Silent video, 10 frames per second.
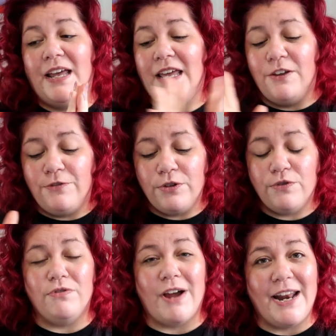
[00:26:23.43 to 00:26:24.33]
if
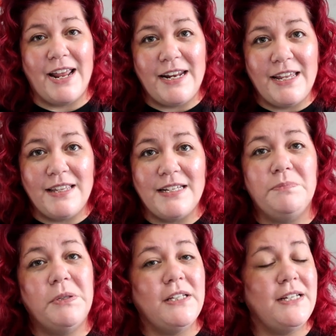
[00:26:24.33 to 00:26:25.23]
you've read any of these,
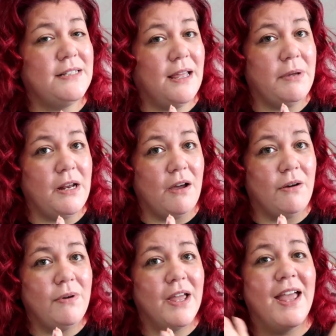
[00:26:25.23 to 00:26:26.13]
please let me
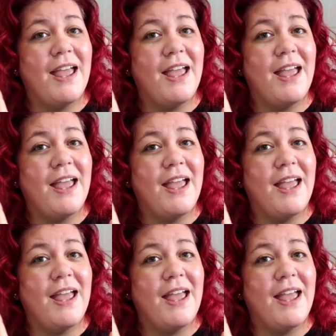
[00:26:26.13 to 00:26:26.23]
know.